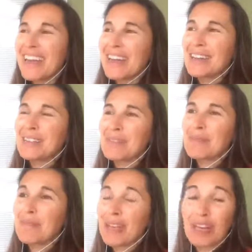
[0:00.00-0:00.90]
Um,
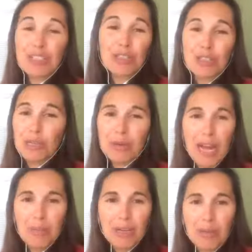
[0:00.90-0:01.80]
but also super
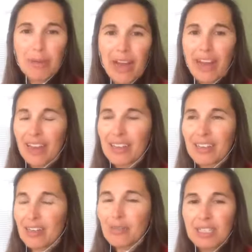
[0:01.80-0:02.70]
happy to be back, and
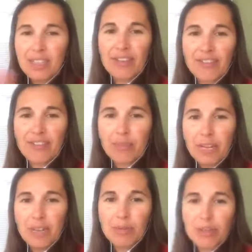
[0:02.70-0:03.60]
I always love
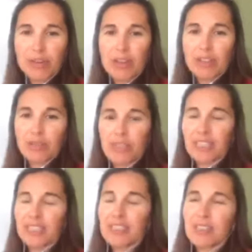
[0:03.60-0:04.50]
meeting with you all doing
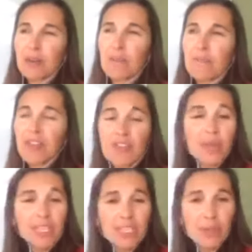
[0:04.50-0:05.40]
this. So if
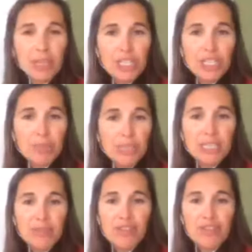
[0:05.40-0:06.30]
anybody has any questions,
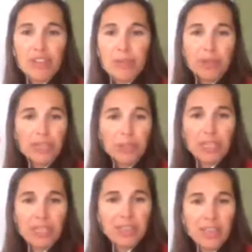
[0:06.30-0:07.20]
please feel free to put them
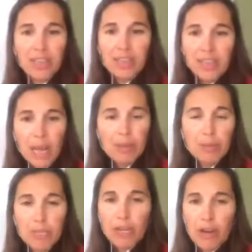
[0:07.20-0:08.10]
in comments
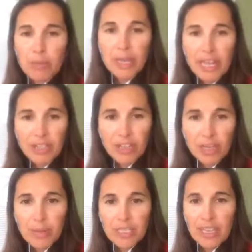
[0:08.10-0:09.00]
below. I'll be answering
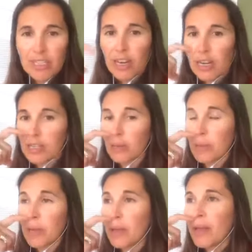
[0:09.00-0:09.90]
them as I talk a little bit.